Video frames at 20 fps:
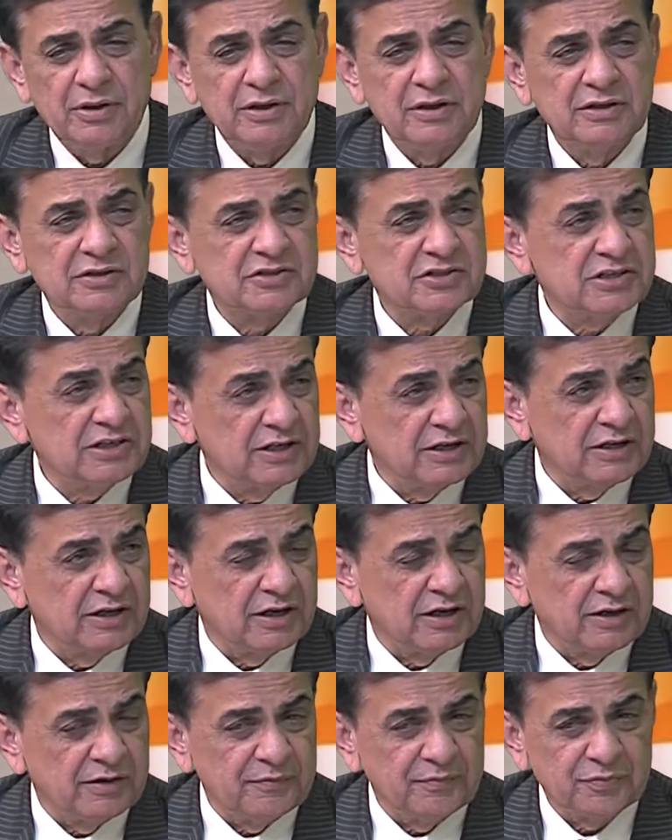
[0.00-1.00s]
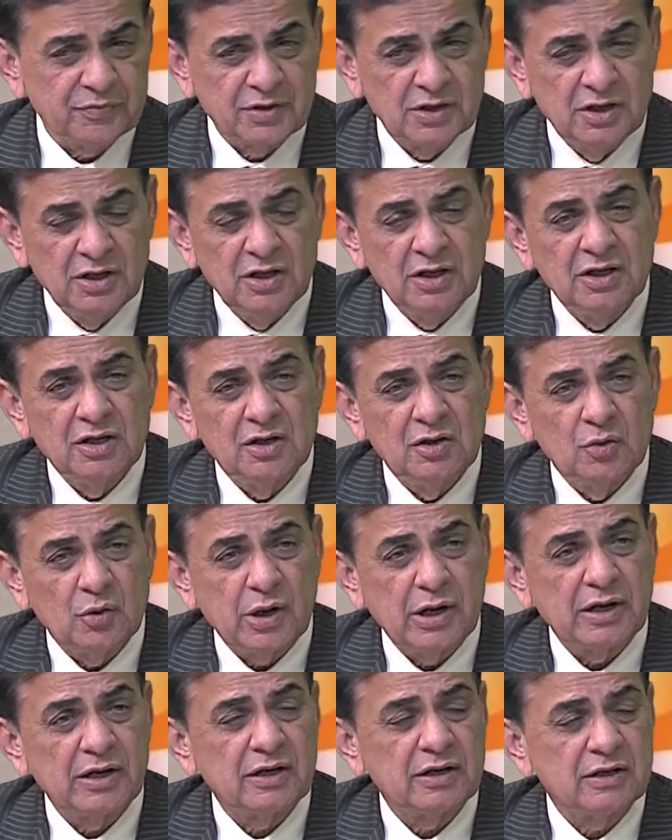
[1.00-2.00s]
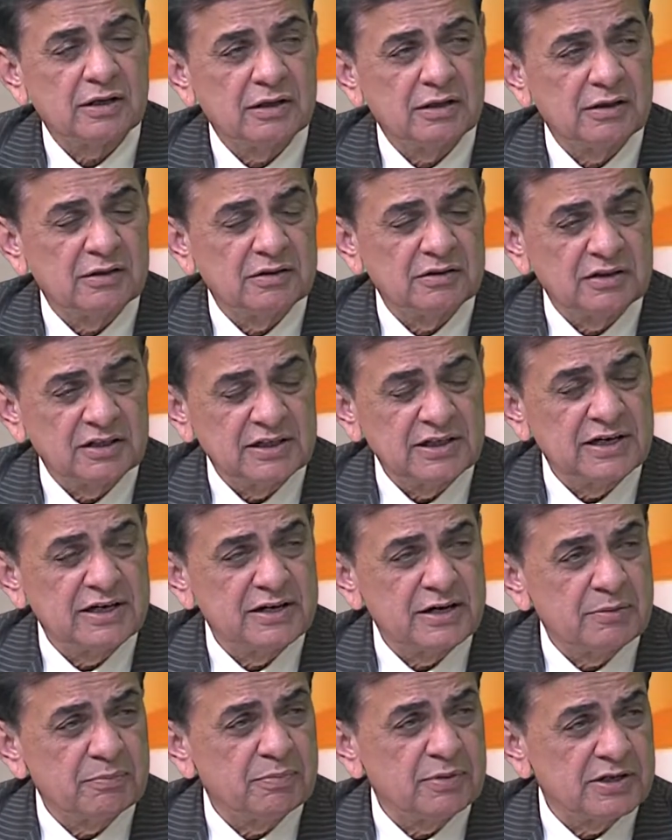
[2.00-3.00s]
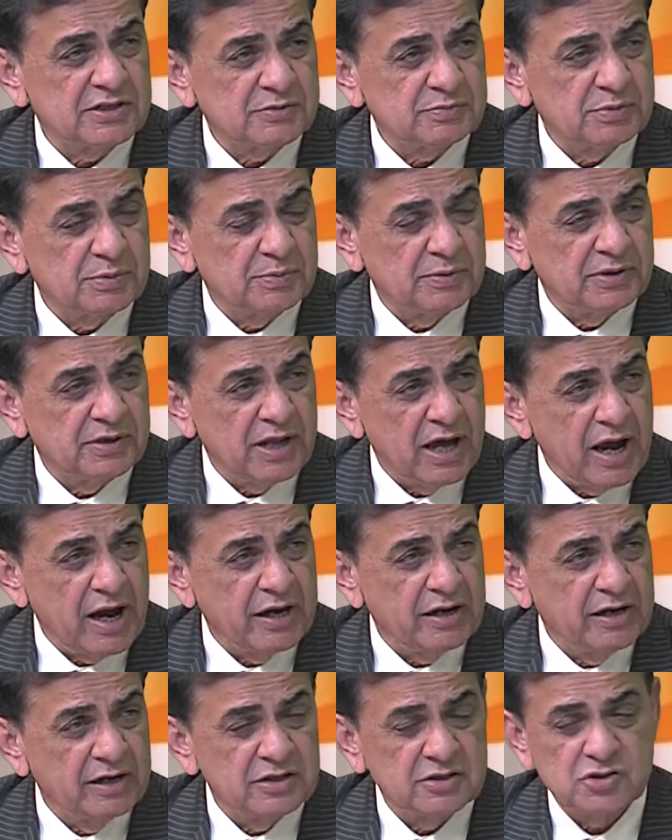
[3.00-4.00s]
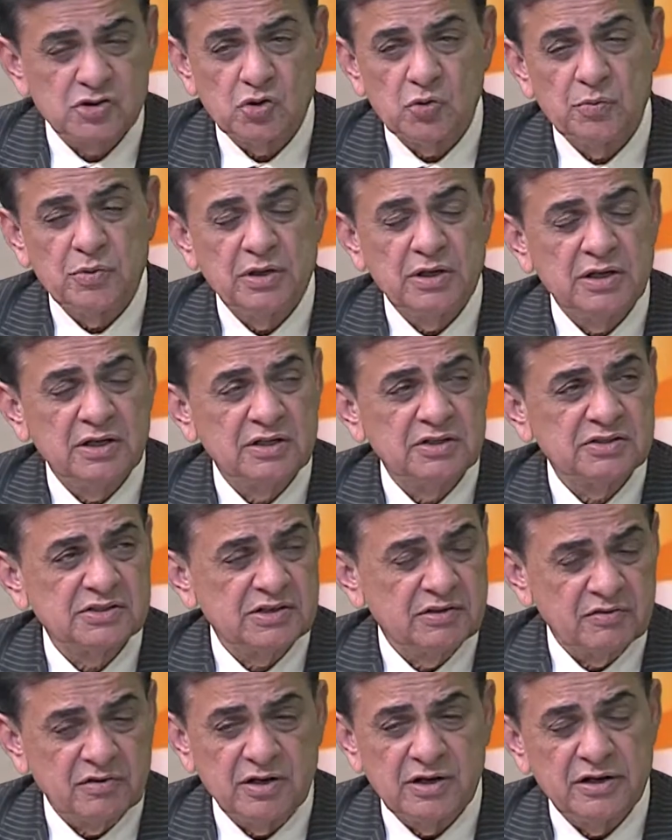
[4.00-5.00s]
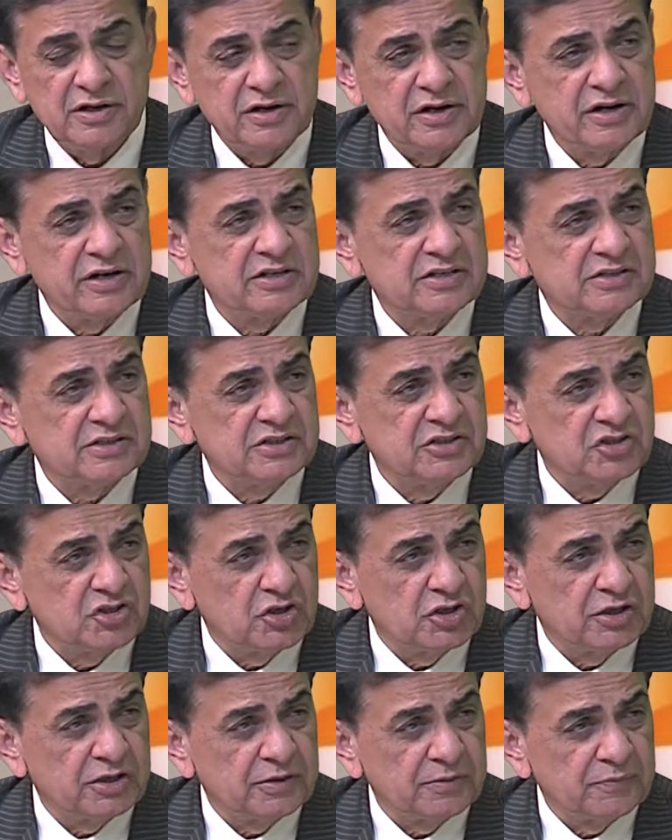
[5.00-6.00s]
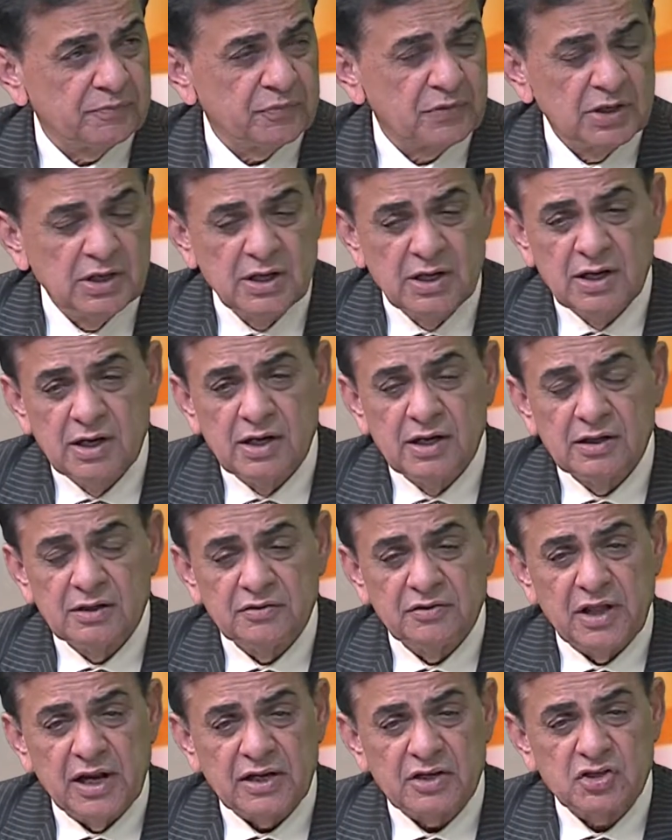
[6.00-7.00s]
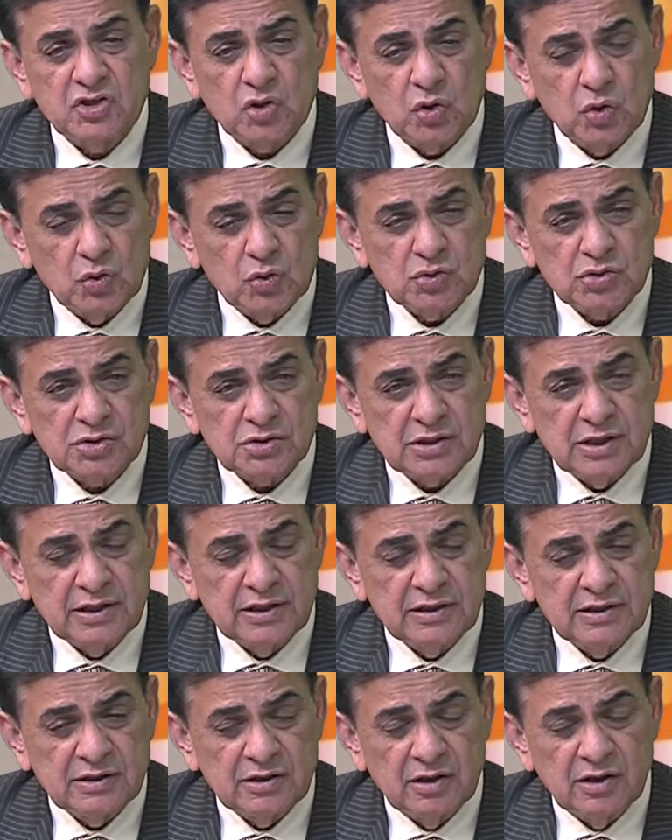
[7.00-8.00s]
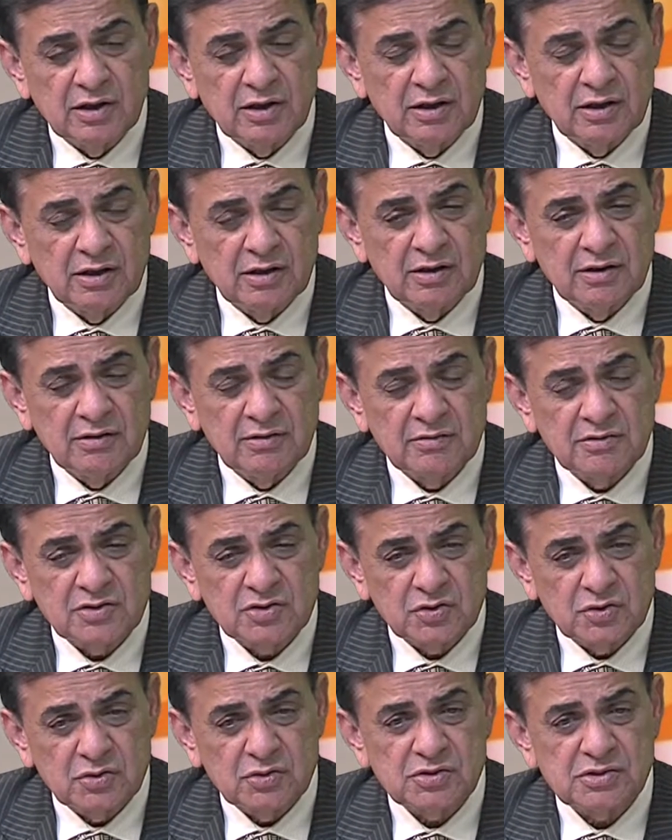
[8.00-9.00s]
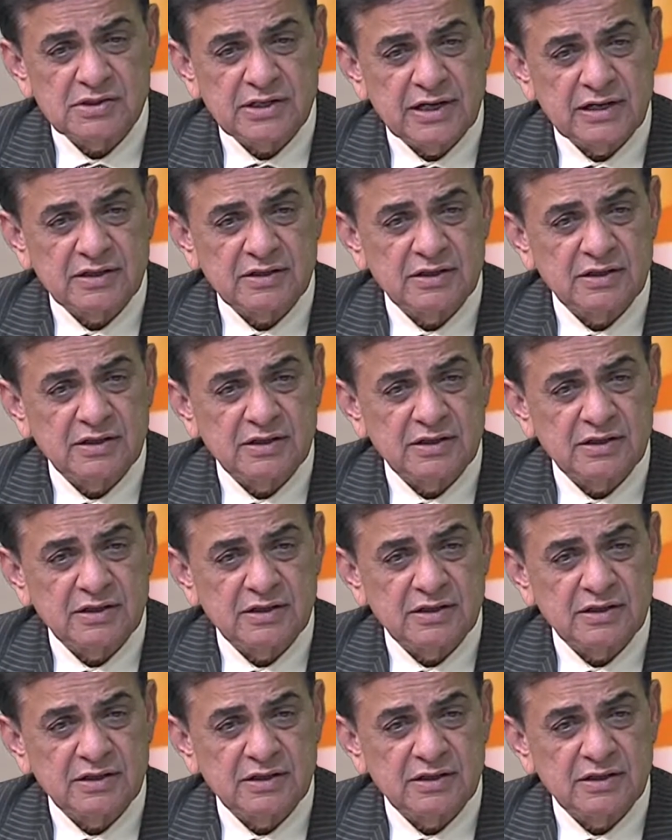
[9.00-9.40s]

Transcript: in Sri Lanka. Look at 300 plus people died and so many, several hundreds injured. That shows that